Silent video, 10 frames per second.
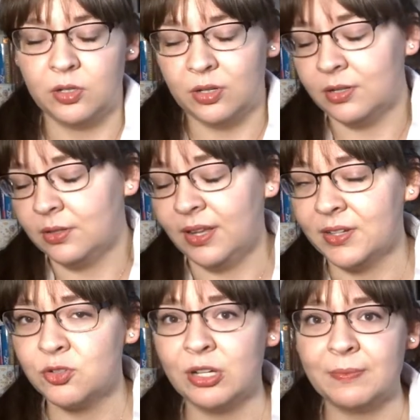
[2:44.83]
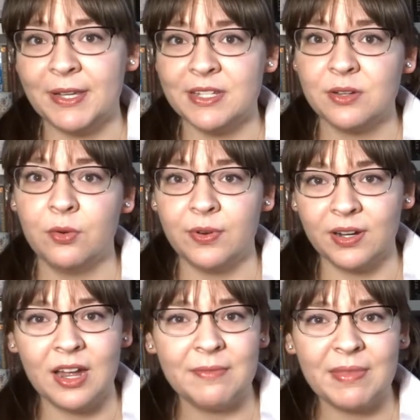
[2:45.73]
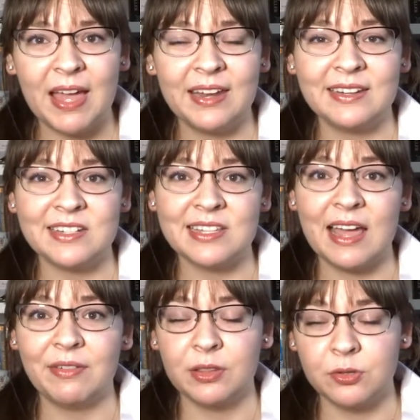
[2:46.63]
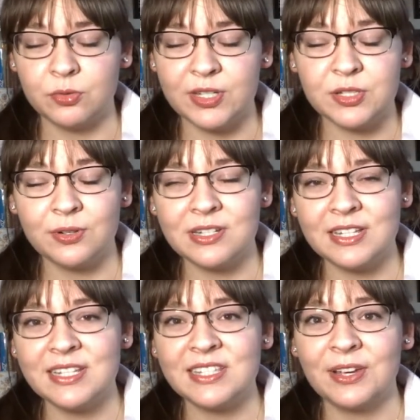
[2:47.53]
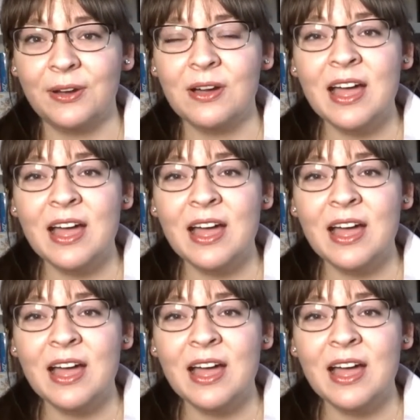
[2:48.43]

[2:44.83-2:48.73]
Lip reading: good like treatment to overcome that, and just having those resources. So